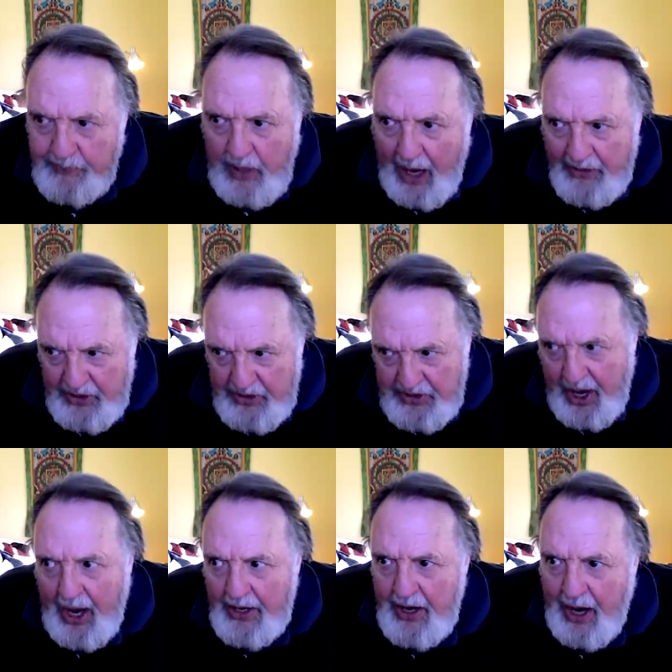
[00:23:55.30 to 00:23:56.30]
On the
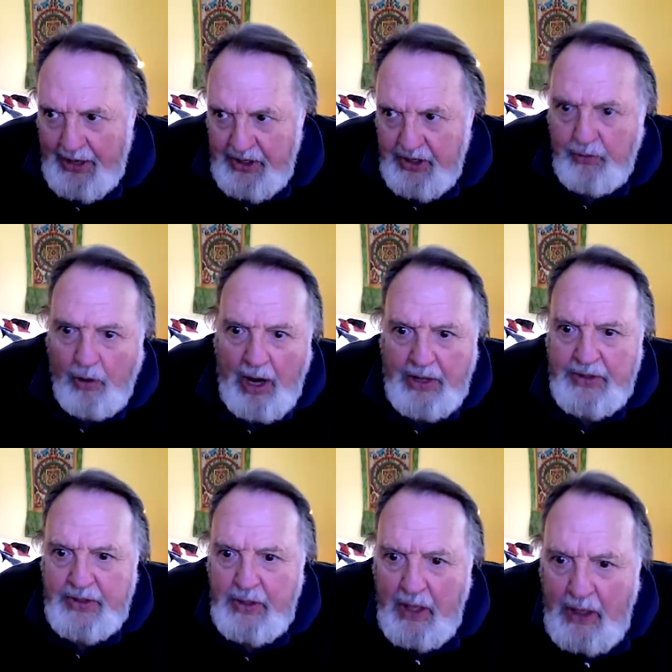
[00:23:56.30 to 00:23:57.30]
side, I did
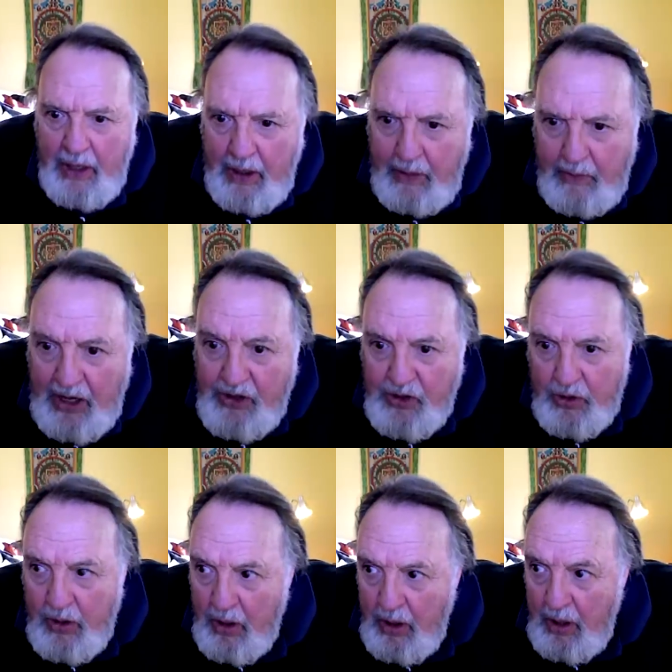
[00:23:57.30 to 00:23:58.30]
write a
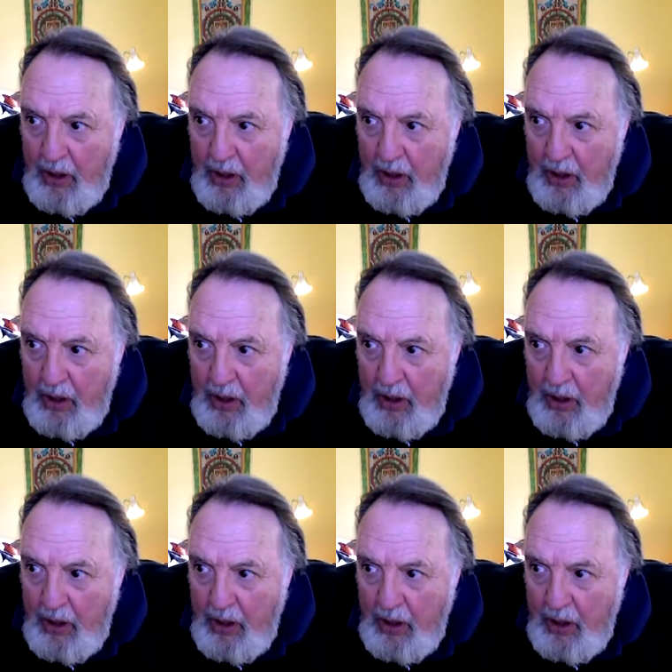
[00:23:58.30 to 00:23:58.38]
major,